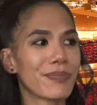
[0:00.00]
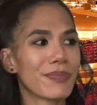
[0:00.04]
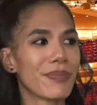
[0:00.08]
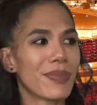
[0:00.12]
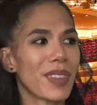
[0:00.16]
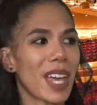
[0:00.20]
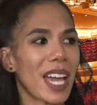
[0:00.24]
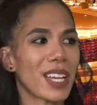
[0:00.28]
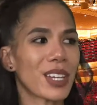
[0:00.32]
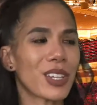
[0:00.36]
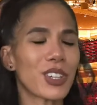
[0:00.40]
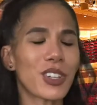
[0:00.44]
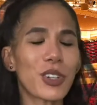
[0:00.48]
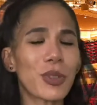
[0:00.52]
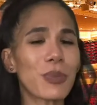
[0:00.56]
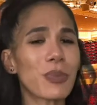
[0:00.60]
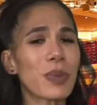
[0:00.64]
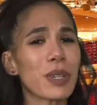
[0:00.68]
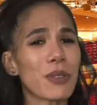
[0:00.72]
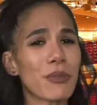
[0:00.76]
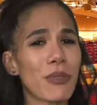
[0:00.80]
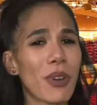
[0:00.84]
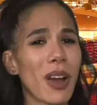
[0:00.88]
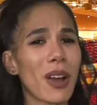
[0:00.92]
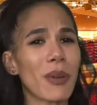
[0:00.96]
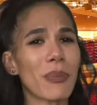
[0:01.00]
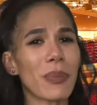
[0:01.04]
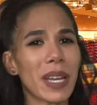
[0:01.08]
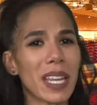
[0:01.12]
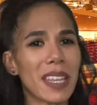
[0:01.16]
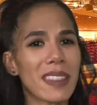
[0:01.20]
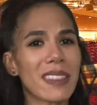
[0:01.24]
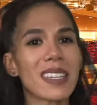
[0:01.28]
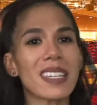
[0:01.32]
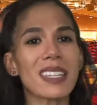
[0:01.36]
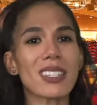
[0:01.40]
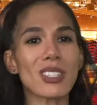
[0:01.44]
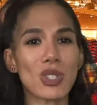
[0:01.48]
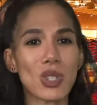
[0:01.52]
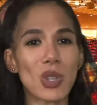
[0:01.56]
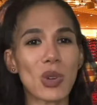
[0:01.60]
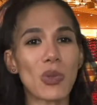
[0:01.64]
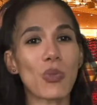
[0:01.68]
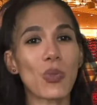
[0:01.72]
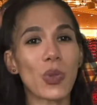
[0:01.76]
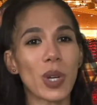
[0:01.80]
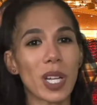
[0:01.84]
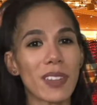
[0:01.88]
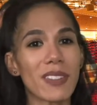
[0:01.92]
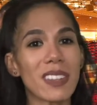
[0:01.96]
I could be wrong, but I think it's
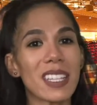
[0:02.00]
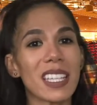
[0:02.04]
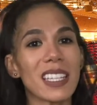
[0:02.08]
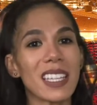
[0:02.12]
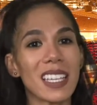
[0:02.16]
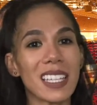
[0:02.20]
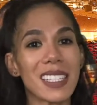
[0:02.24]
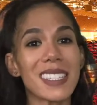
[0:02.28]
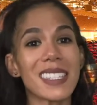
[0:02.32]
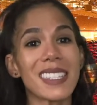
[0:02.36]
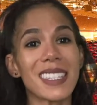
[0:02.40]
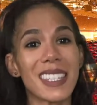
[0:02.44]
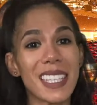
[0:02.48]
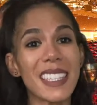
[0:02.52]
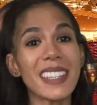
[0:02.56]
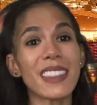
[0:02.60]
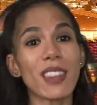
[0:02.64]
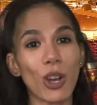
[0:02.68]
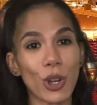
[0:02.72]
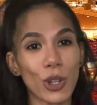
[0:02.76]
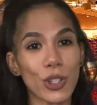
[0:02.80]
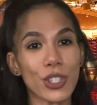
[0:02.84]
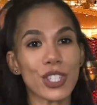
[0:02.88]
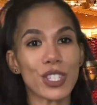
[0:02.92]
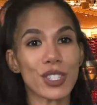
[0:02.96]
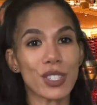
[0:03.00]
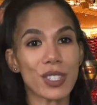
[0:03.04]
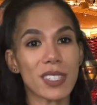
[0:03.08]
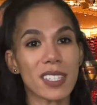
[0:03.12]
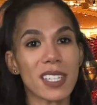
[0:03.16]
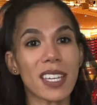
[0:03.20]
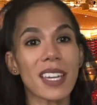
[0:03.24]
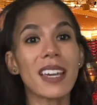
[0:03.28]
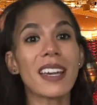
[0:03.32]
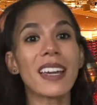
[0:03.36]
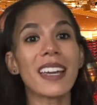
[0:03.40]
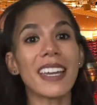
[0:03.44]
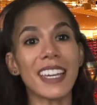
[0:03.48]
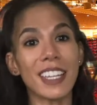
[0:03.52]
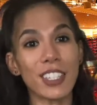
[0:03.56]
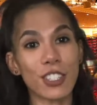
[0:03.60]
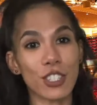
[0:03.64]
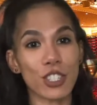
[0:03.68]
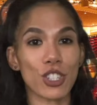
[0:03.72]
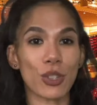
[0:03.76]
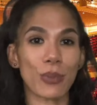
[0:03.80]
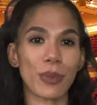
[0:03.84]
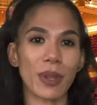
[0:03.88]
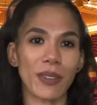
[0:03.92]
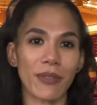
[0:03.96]
the largest
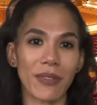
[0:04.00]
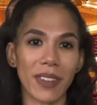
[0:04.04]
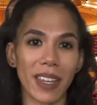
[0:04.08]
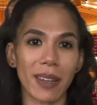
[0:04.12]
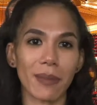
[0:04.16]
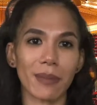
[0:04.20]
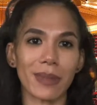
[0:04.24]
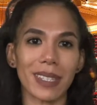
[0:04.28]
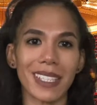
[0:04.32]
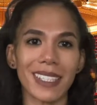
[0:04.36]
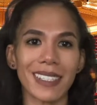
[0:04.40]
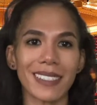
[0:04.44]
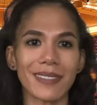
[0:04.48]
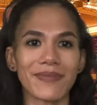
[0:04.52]
instrument family.